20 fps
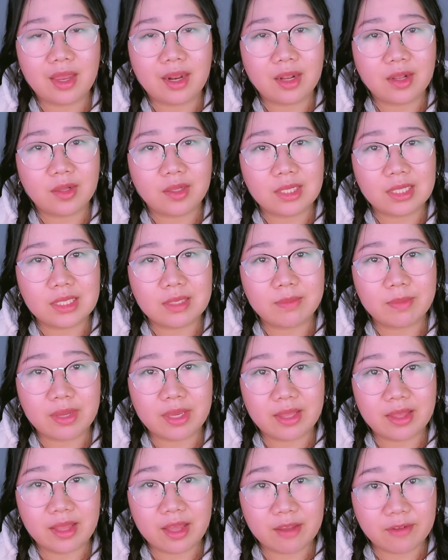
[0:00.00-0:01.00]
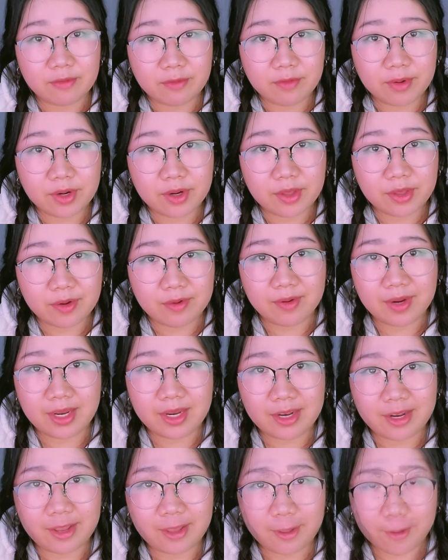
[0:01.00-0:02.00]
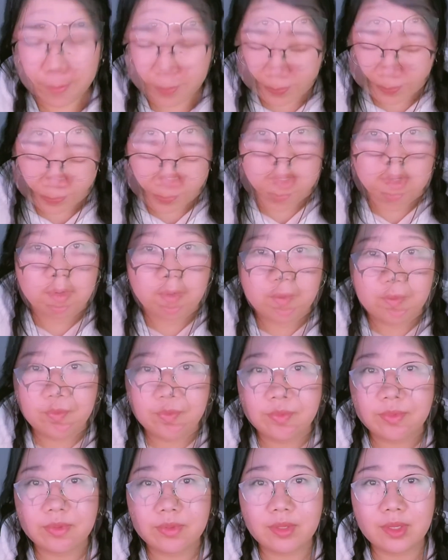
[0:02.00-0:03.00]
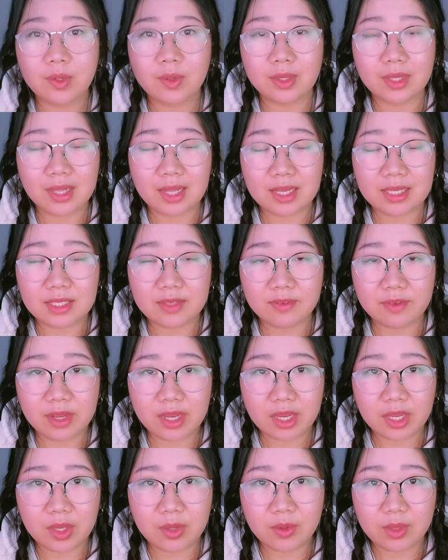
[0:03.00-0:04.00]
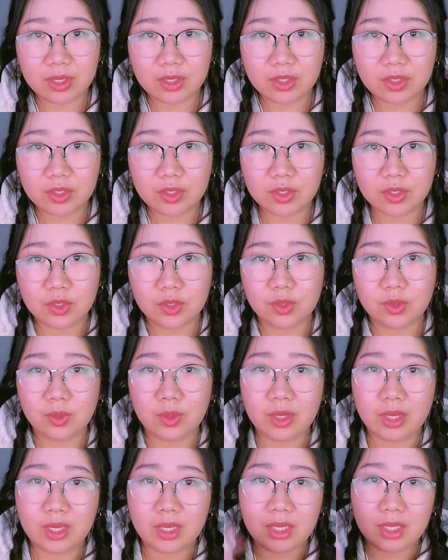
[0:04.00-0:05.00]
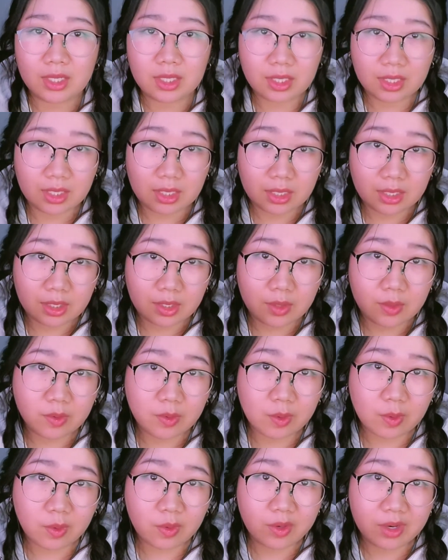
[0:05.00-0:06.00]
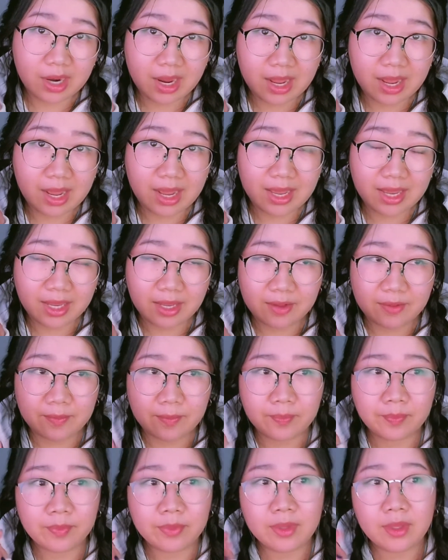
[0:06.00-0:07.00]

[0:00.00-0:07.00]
and I'll explain that further right now. So it will classify you into E or I,